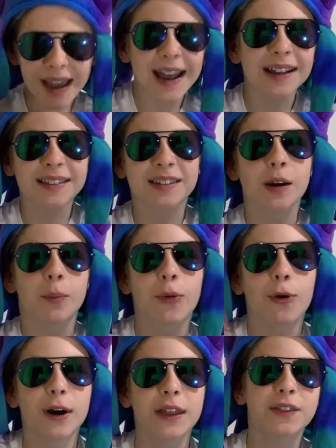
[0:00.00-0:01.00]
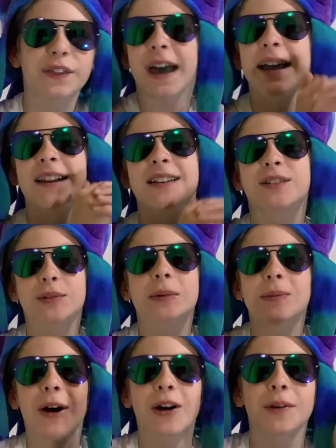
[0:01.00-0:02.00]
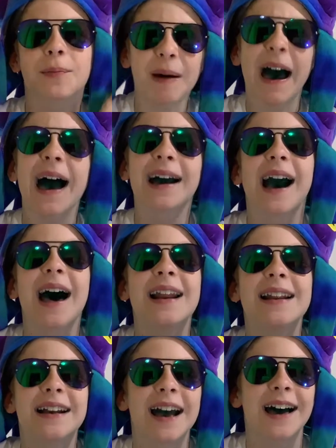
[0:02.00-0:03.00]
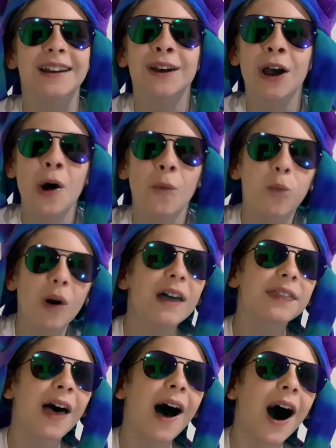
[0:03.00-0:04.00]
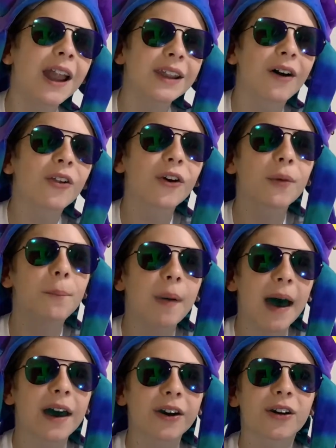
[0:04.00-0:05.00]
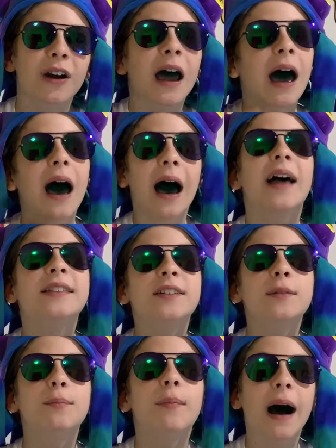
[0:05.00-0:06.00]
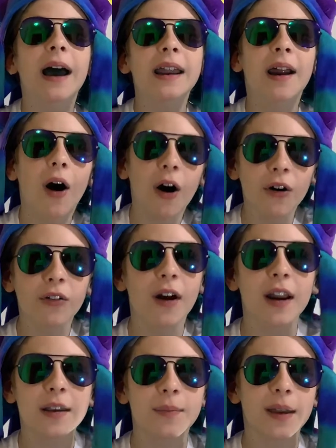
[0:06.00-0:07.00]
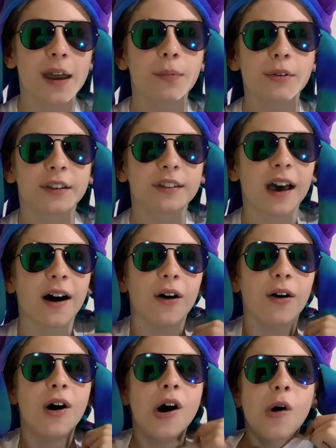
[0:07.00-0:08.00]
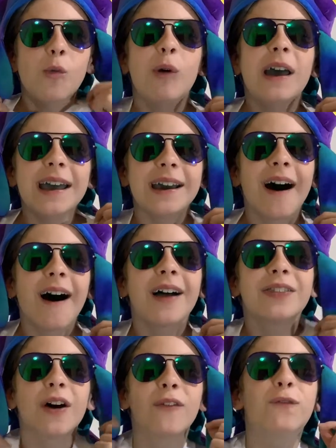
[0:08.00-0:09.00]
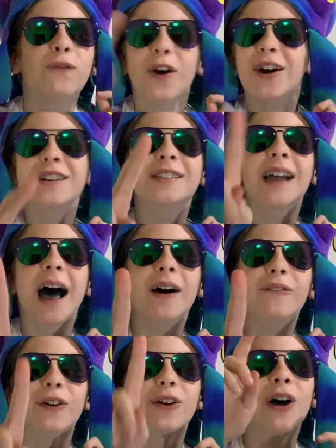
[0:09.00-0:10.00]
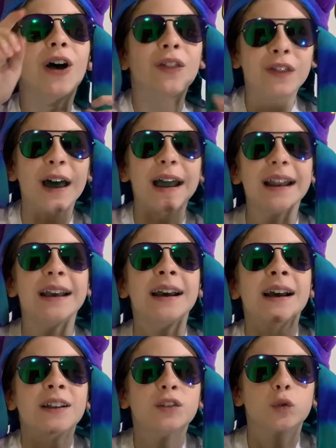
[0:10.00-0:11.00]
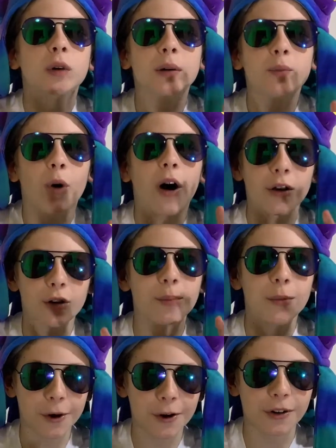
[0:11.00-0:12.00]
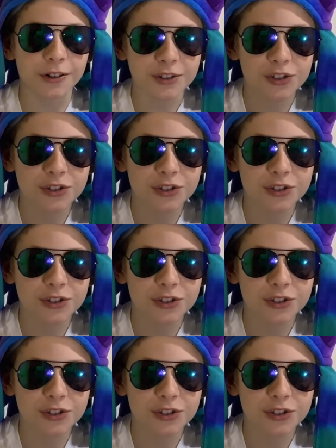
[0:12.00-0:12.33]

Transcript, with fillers: It's your boy, Likidy Squidwater, back at it again with another banger. As you might already be able to tell, we got the first ever Likidy Squidwater merch.